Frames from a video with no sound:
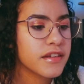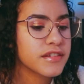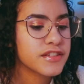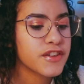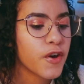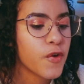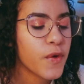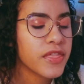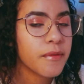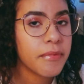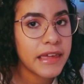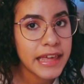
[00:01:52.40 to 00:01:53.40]
So
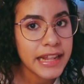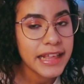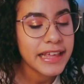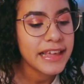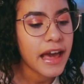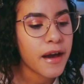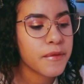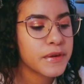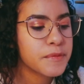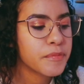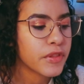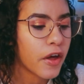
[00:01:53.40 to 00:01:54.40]
in the beginning, I
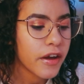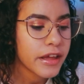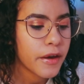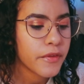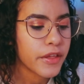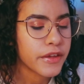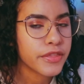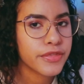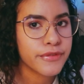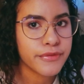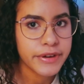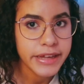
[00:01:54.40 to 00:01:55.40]
would block out like
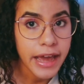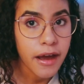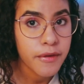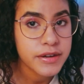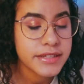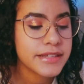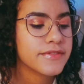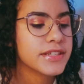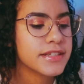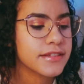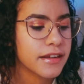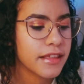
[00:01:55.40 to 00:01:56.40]
3 hours of a
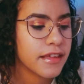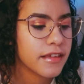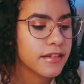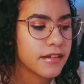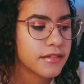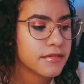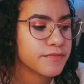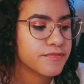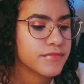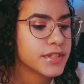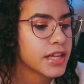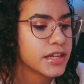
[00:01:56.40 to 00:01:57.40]
study
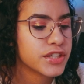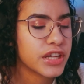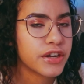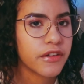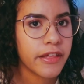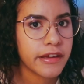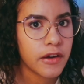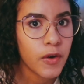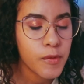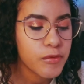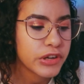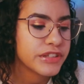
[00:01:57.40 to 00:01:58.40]
session or like a
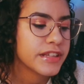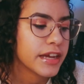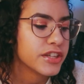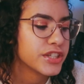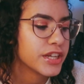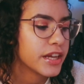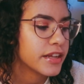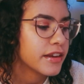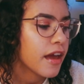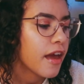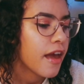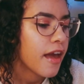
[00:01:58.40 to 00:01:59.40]
homework section,
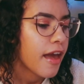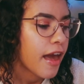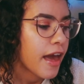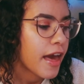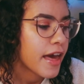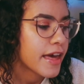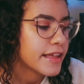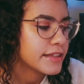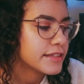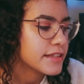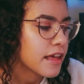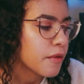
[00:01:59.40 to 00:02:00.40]

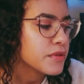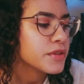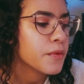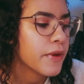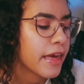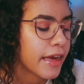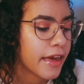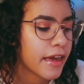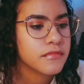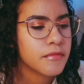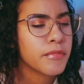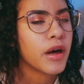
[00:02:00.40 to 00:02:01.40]
and that was okay.
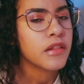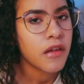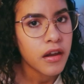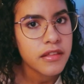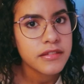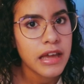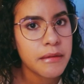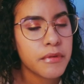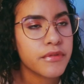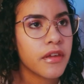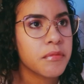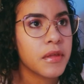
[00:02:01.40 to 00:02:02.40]
But a lot of the time it
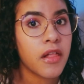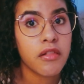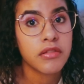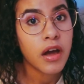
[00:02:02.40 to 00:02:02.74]
would take me a lot